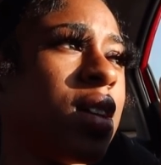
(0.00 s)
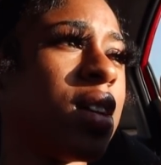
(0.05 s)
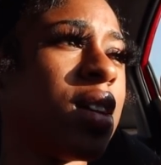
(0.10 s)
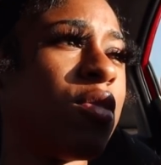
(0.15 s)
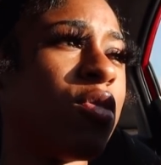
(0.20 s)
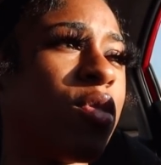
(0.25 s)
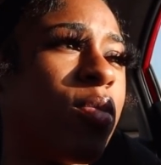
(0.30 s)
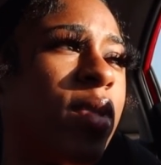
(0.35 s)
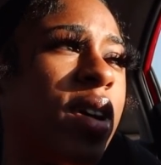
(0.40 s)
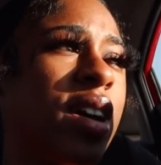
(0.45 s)
it
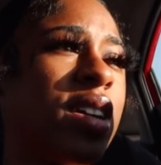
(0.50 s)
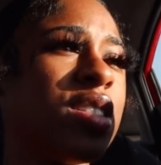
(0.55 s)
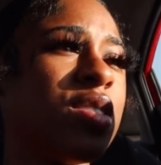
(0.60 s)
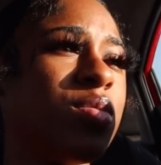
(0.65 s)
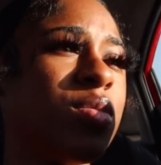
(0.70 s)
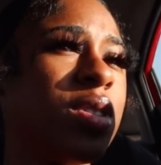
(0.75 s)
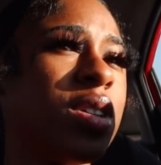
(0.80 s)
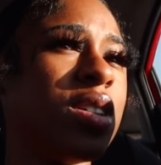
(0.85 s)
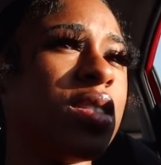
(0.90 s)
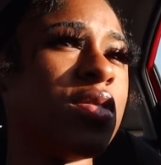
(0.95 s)
reminds
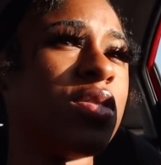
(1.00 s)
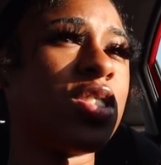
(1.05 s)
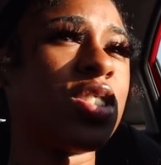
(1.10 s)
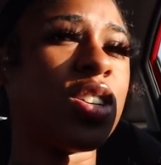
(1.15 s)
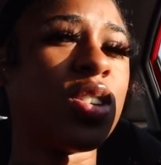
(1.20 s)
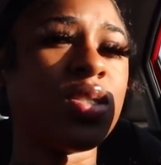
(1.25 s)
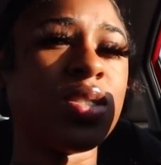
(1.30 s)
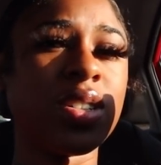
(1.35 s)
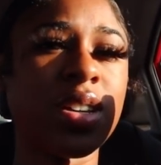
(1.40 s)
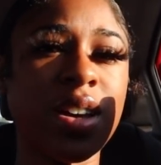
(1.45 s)
me of
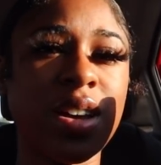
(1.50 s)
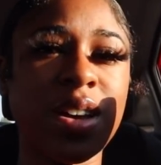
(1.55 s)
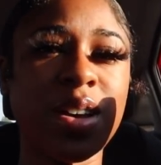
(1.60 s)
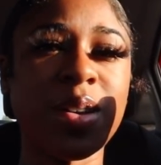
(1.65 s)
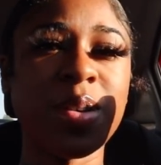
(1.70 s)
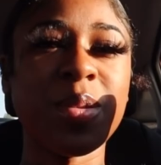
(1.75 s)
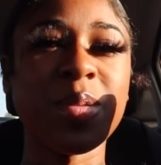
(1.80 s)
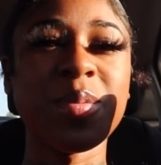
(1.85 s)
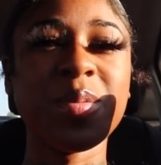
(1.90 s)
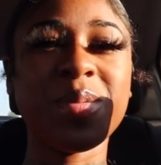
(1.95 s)

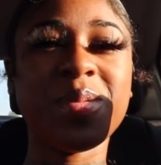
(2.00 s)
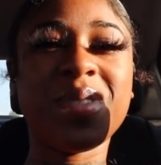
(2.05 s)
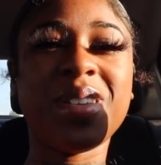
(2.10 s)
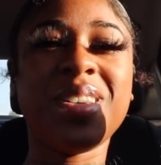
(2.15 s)
showtime